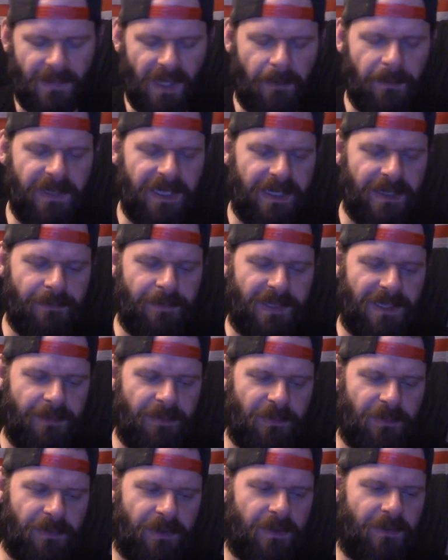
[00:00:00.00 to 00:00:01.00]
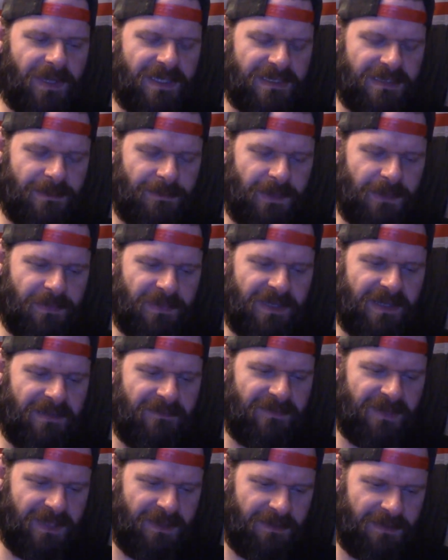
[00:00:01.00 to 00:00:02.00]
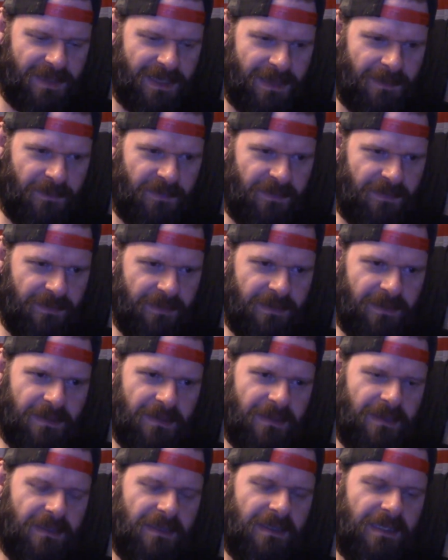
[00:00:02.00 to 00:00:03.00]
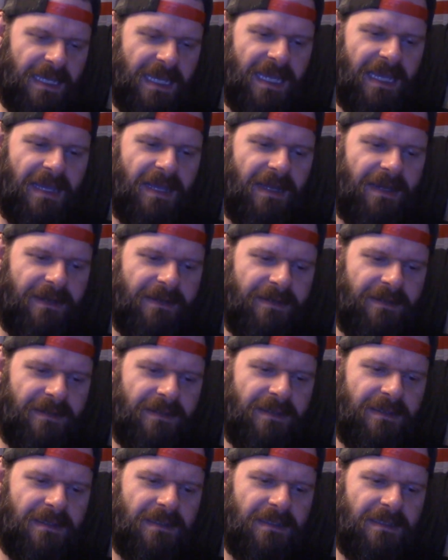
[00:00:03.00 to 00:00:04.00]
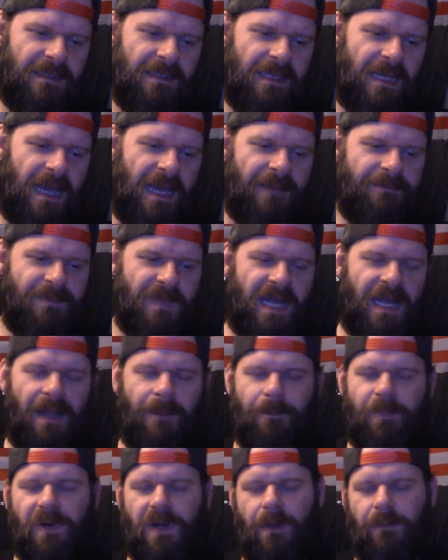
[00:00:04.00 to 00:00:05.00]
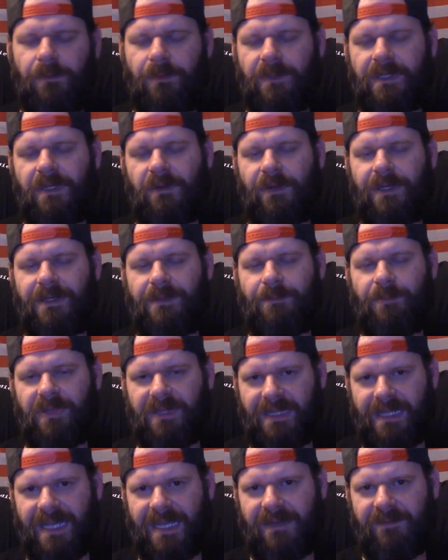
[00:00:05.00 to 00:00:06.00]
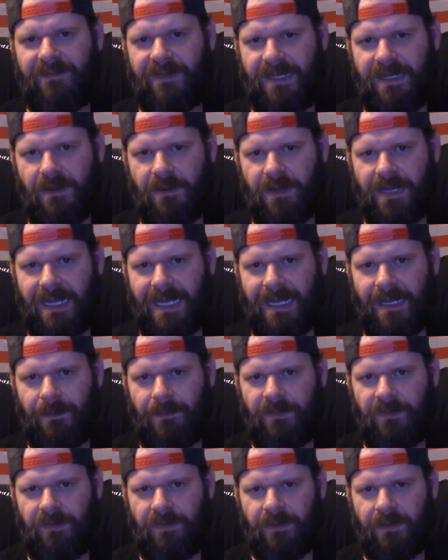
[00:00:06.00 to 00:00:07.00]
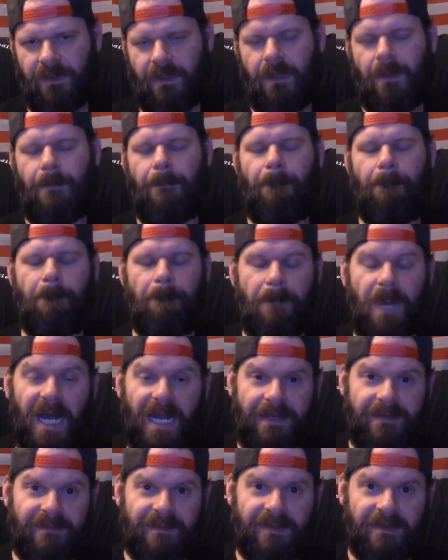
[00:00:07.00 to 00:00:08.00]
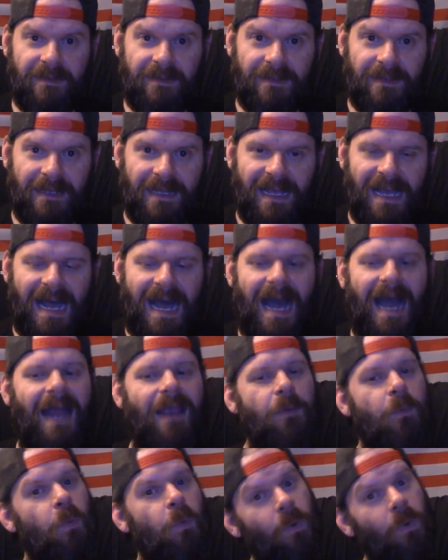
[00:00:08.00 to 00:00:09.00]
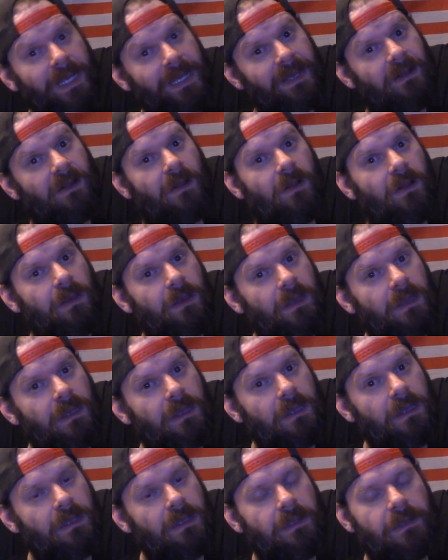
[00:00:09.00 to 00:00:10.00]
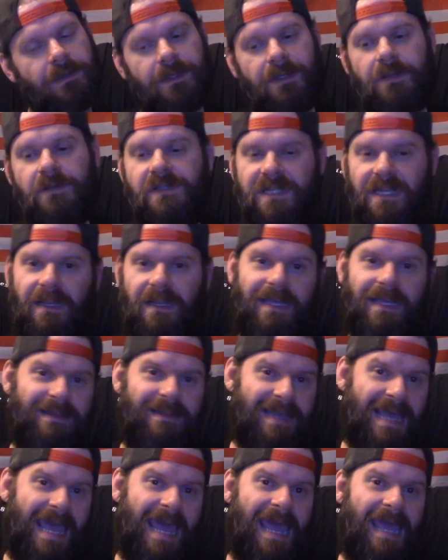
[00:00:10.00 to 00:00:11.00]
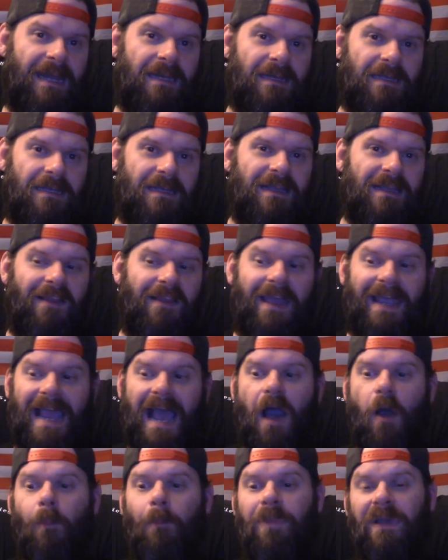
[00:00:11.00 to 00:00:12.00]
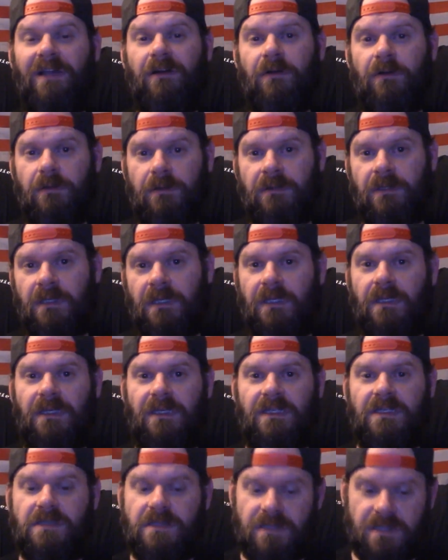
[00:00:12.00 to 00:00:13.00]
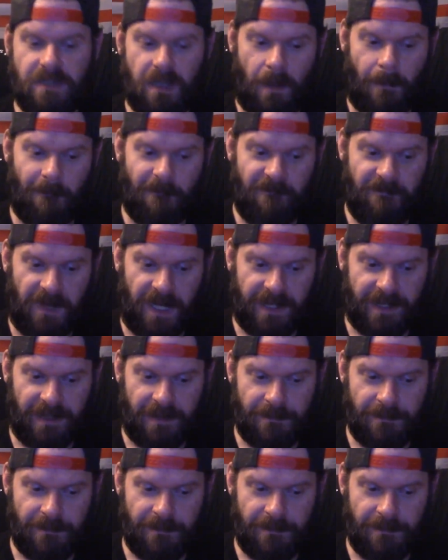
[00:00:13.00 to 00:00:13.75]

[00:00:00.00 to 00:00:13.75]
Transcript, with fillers: I'm getting people requesting me playing video games, and I'm not probably going to play video games, but I will do shit like that. Like, I'll build some fucking